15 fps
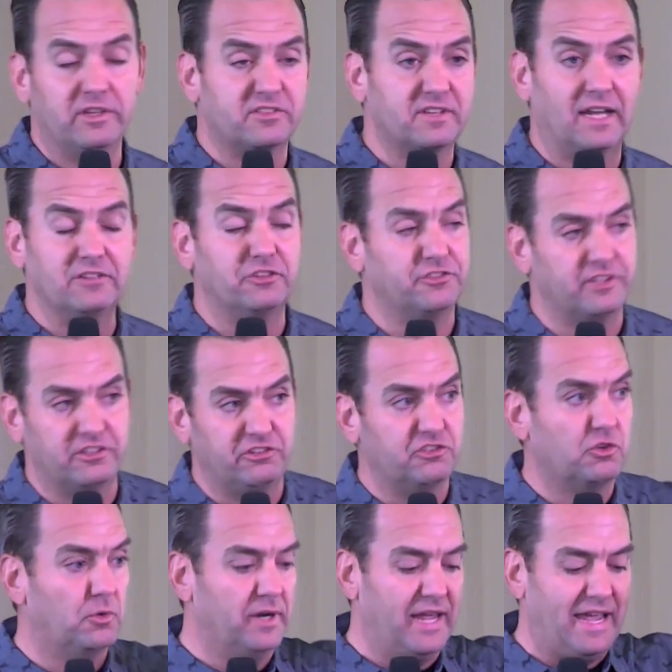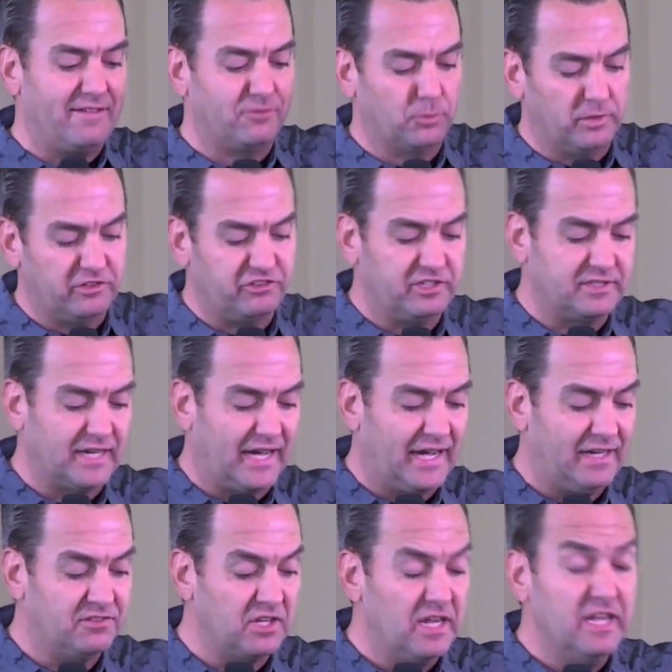It's not just that she's going to heaven when she
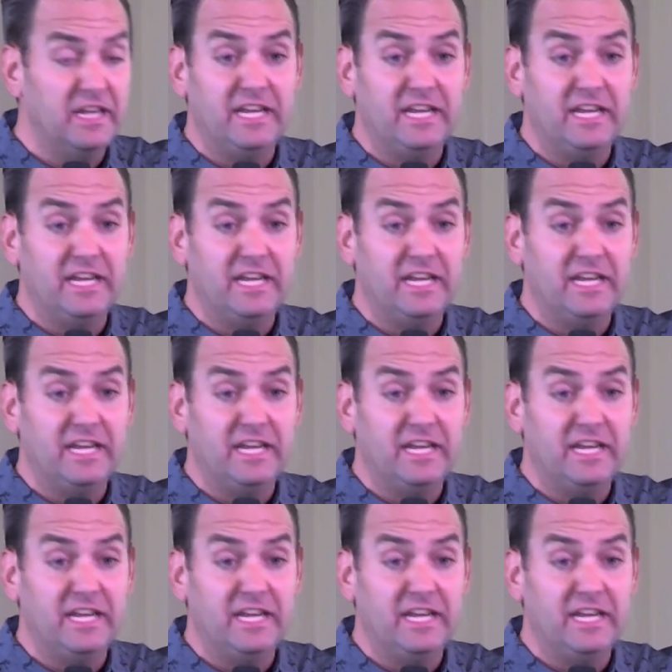dies.